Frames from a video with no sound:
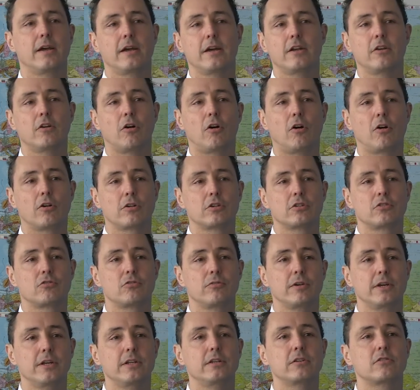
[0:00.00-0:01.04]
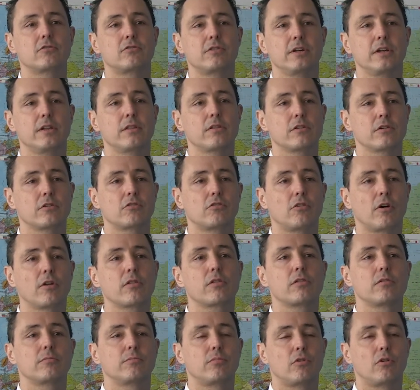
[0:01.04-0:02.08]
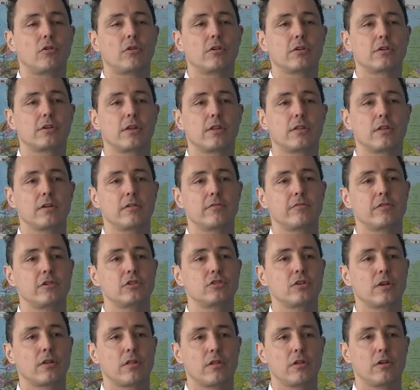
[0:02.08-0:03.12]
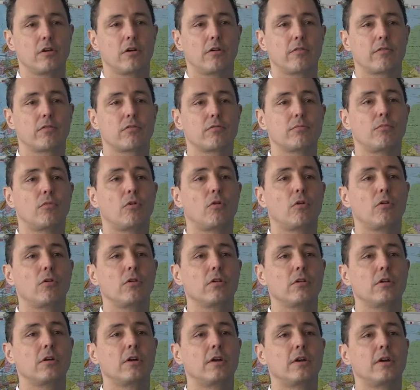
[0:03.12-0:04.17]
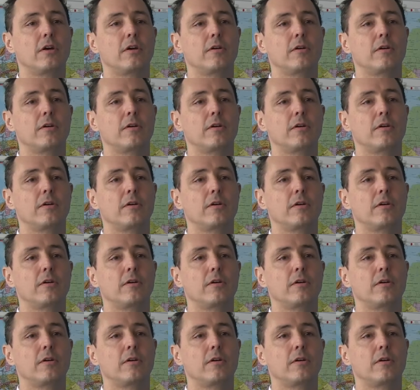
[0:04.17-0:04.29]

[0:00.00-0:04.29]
in order to increase across the board the efficiency of small,